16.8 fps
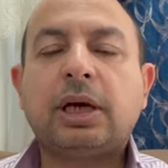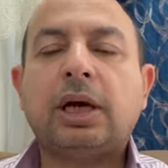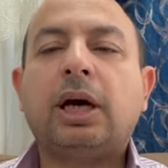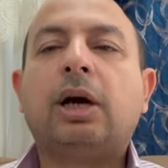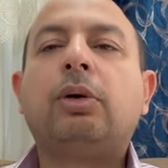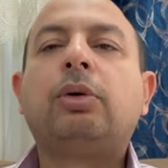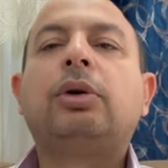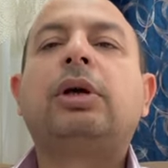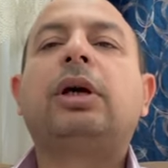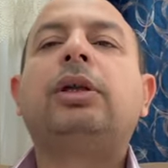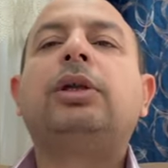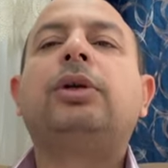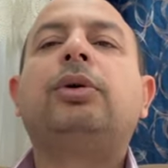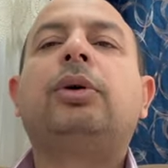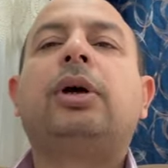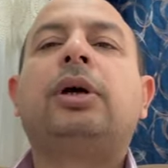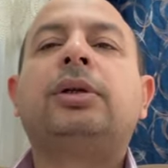How can
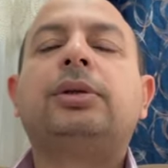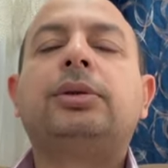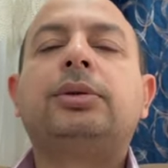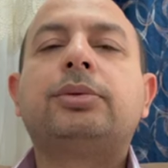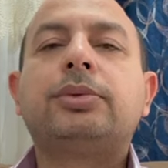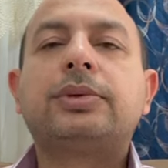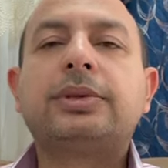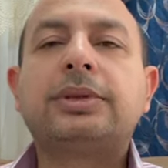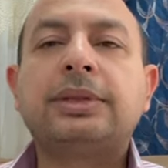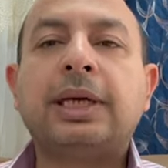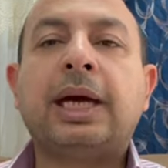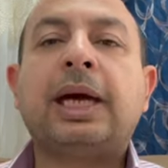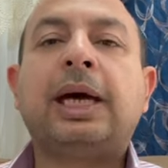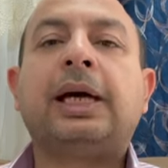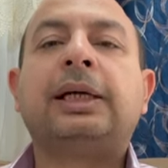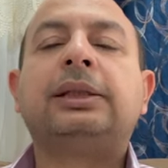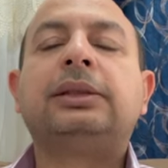you
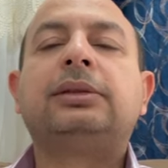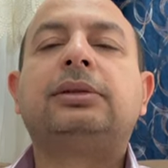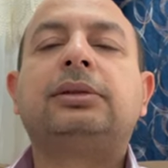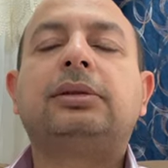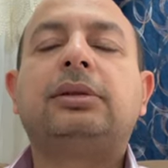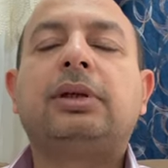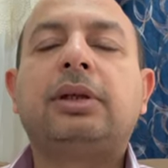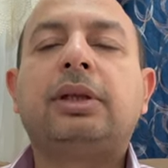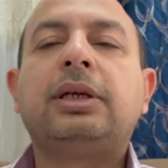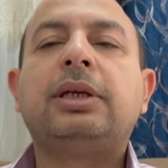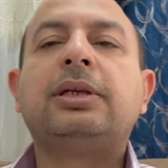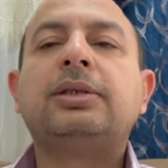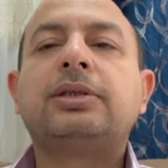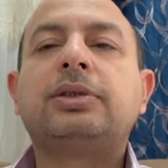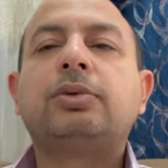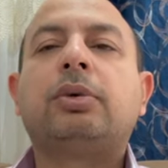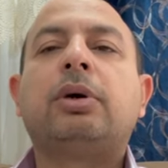understand
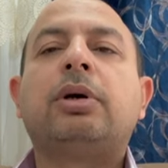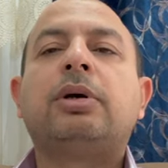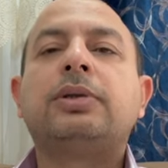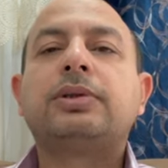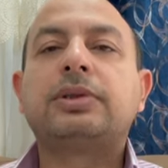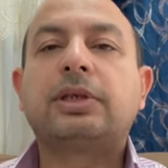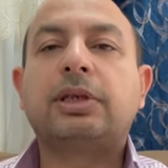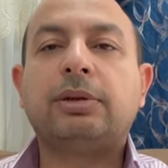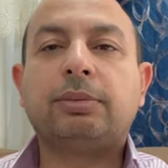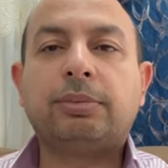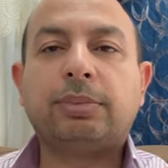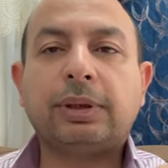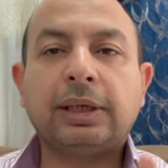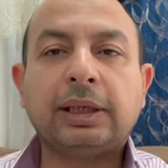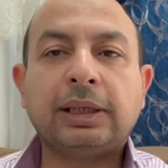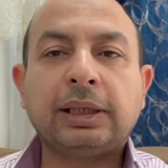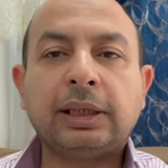these words
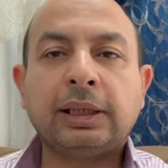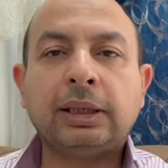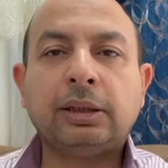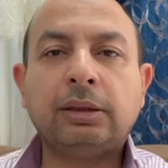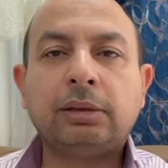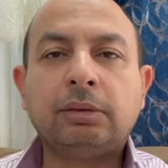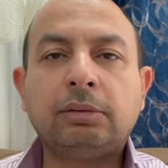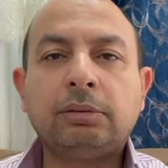completely?